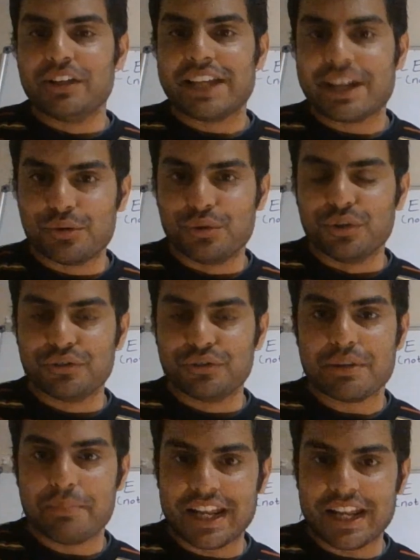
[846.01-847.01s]
They're all
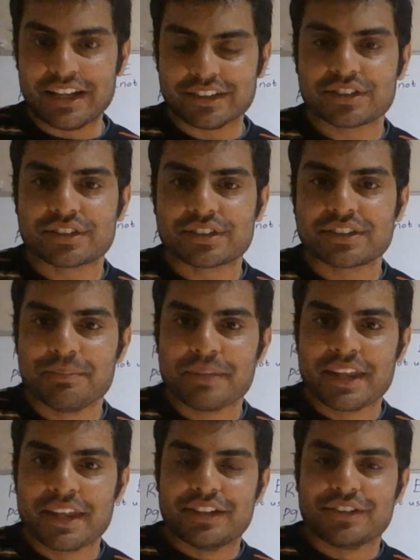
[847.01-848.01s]
replenished.
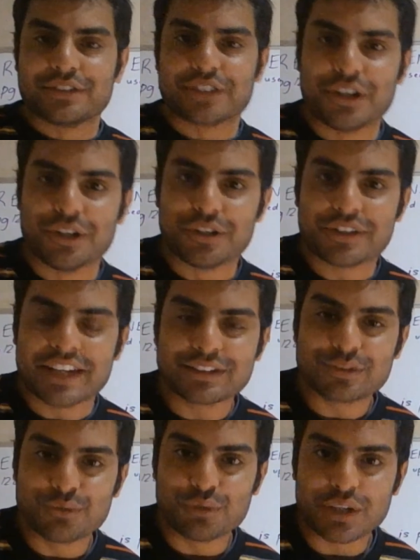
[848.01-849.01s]
So
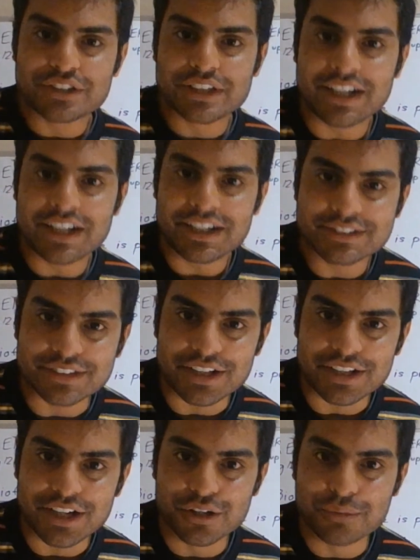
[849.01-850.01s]
thanks for watching, guys.
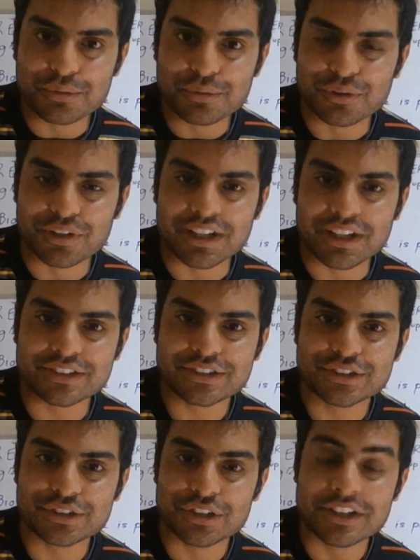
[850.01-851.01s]
I hope you all
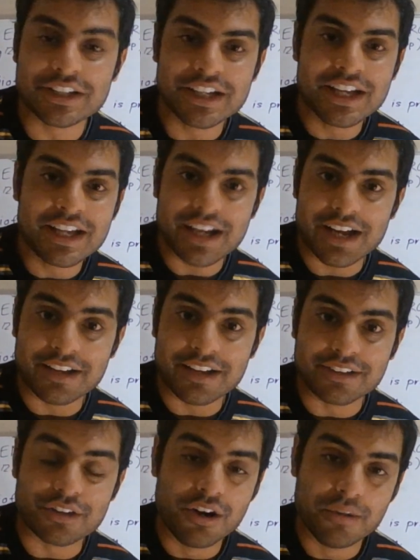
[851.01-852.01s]
understood.
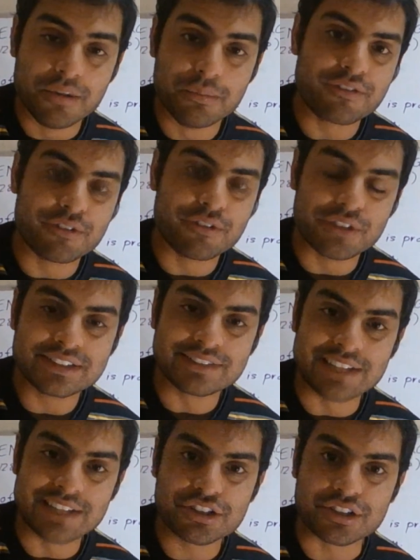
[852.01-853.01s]
And the homework for this
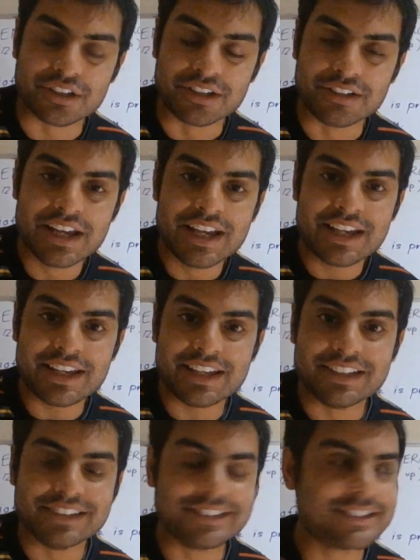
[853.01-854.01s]
section
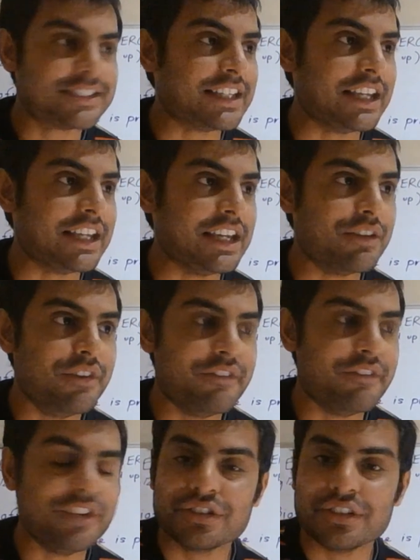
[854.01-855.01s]
is the
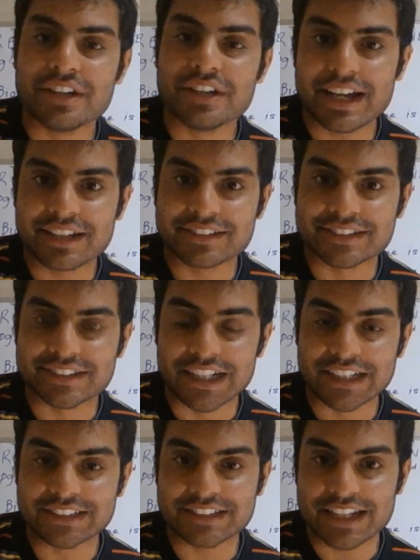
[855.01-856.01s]
revision
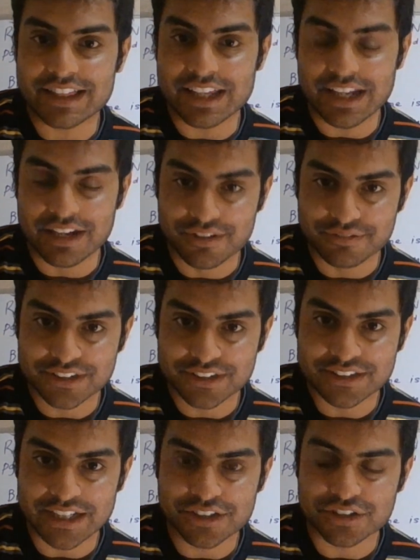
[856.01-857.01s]
exercise at the end of the
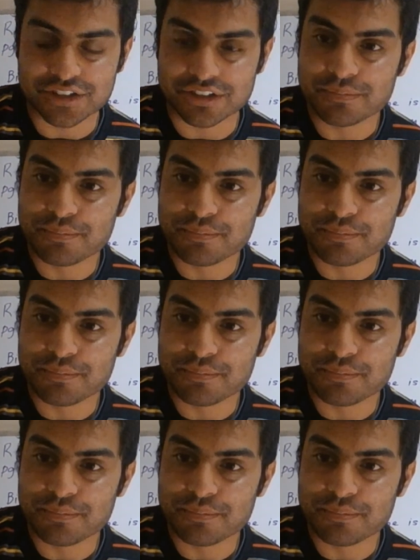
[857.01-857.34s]
section.